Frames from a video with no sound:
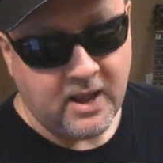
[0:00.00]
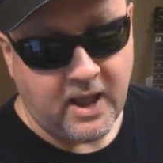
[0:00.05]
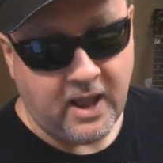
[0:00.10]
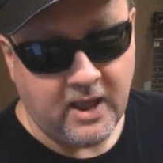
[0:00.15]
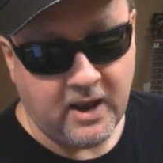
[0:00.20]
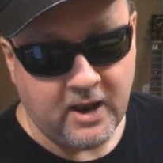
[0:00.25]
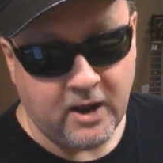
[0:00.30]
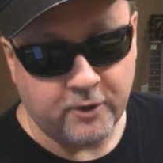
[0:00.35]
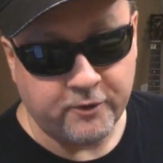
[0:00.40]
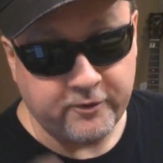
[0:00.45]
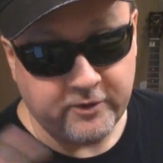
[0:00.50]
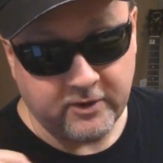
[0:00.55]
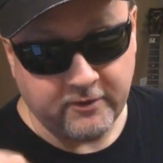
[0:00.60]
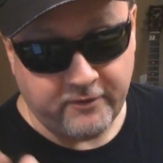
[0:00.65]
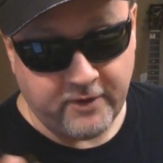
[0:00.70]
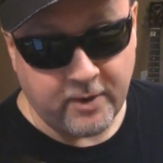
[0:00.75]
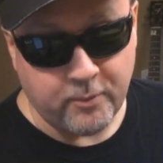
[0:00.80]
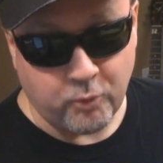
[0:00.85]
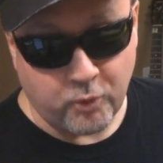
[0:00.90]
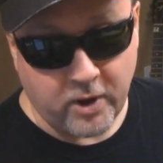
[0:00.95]
and I'll see
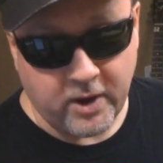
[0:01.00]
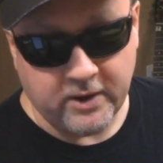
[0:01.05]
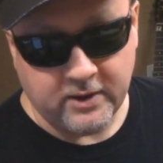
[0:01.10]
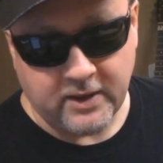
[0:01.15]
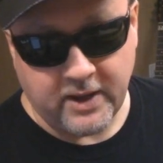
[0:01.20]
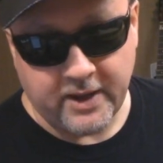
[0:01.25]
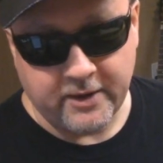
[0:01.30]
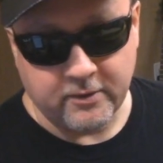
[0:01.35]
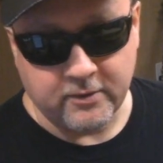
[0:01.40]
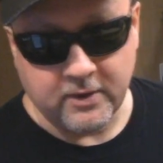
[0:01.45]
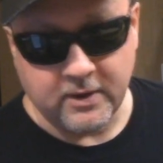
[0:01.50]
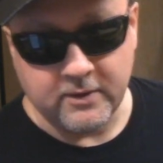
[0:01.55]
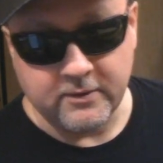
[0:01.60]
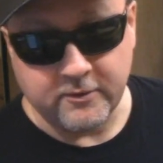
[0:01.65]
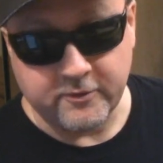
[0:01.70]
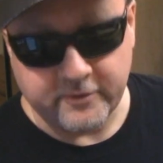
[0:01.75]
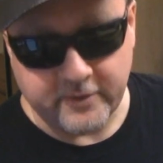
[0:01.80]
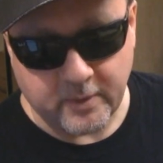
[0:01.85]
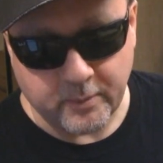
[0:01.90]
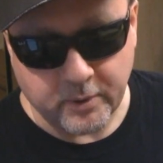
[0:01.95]
if I'm right later in
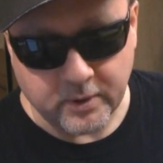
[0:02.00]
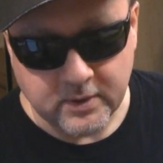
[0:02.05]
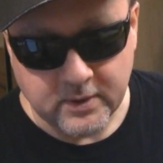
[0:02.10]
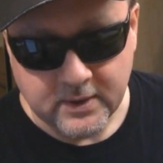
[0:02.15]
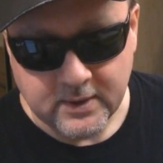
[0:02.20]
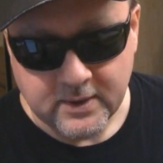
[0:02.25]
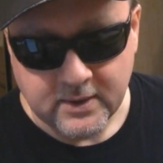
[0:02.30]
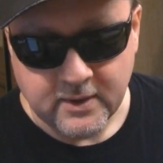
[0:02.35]
the summer,